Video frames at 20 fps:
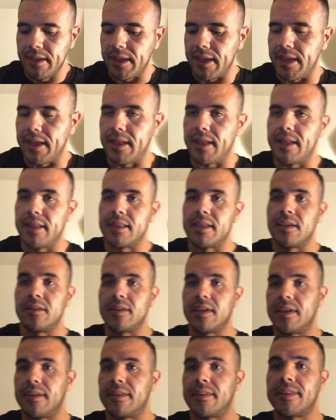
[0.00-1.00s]
And the
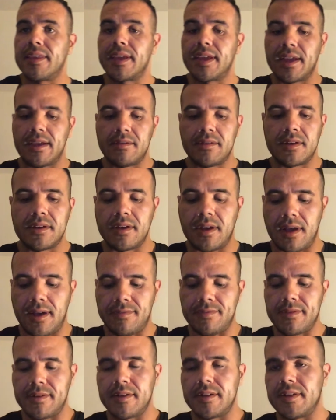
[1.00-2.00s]
only other thing I would
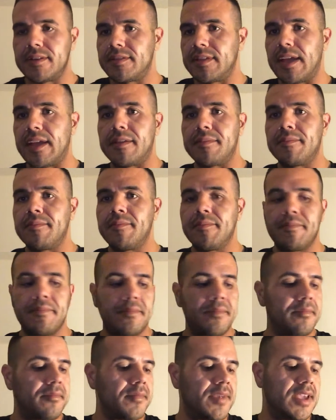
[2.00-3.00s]
offer is I'd
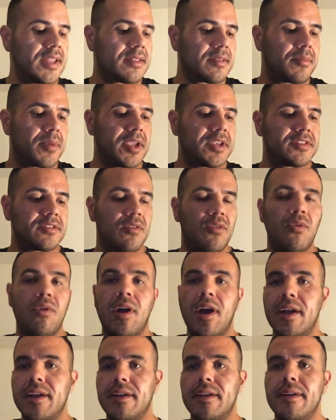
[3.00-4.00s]
get the patient
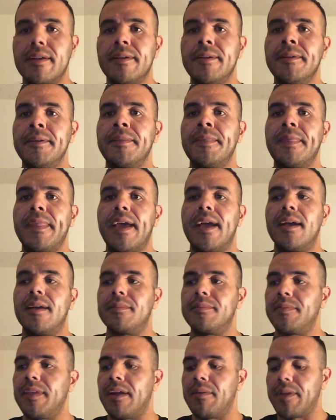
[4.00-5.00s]
water.
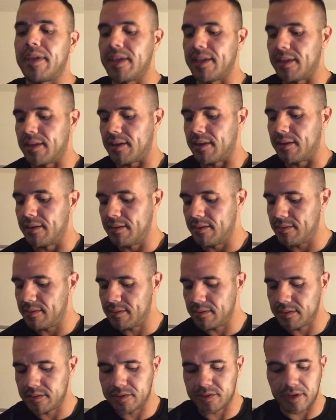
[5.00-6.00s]
That way he could
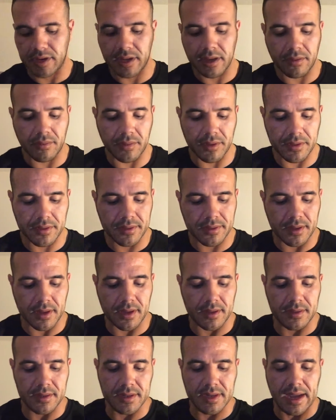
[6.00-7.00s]
drink it with
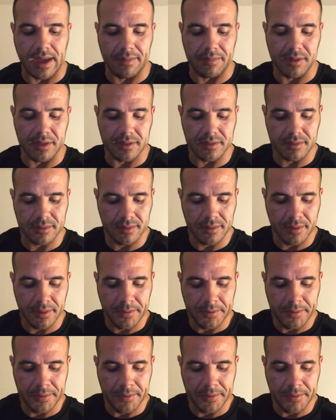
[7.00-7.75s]
the tablets.